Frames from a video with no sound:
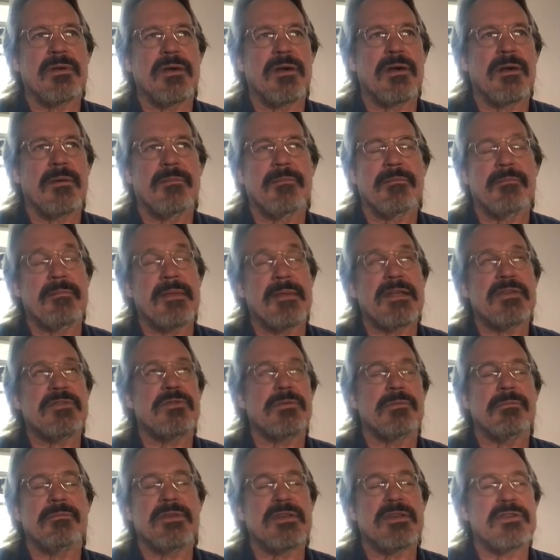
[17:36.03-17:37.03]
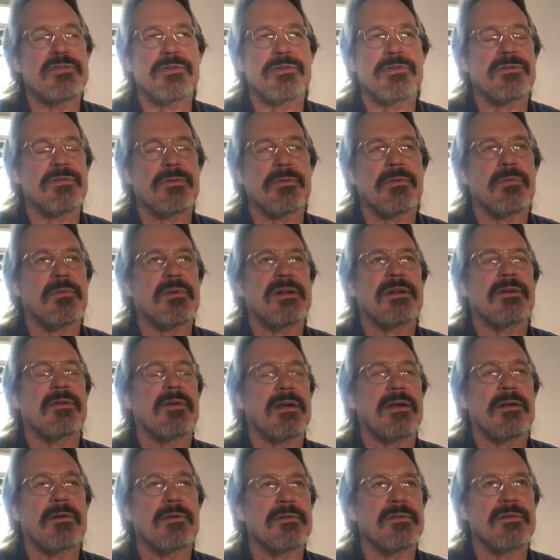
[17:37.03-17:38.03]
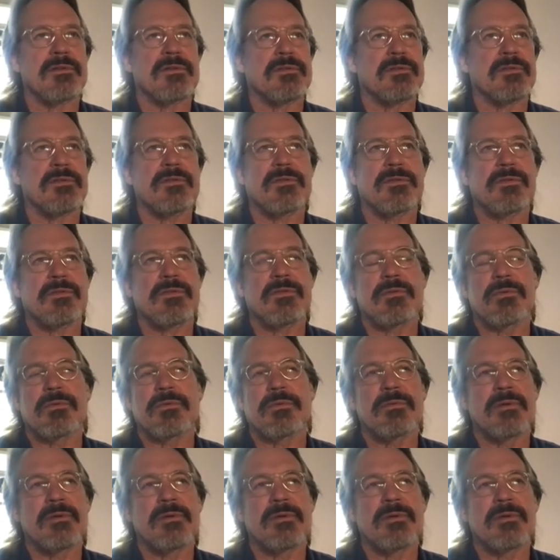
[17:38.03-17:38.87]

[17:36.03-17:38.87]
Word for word: um, midgets or whatever. I heard this is true.